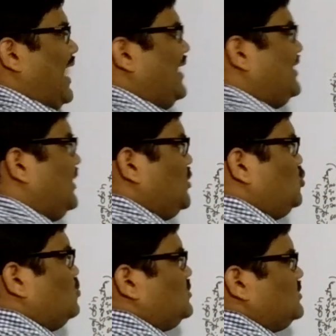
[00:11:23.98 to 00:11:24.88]
At
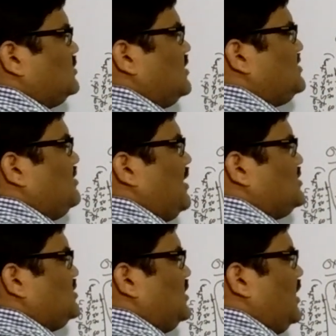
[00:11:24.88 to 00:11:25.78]
tissues, just
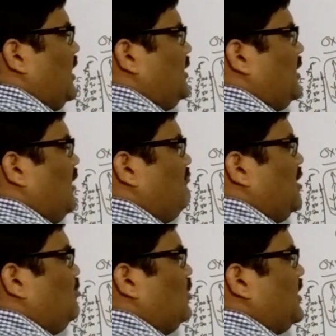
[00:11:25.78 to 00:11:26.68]
imagine, at
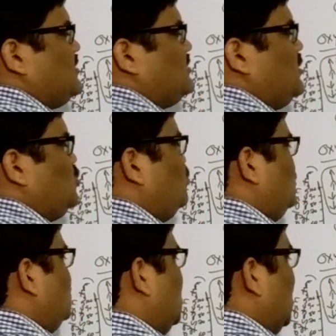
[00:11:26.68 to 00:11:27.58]
one more case, tissues,